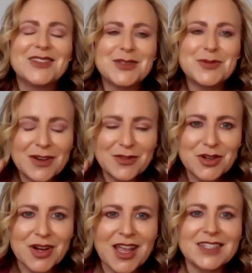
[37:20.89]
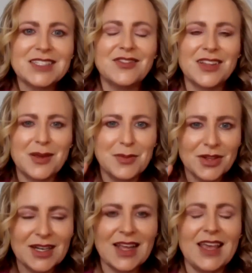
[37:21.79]
the speed of creativity, the
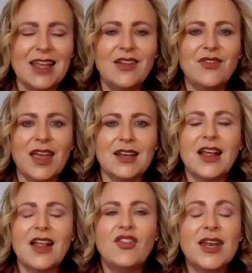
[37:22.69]
ability to innovate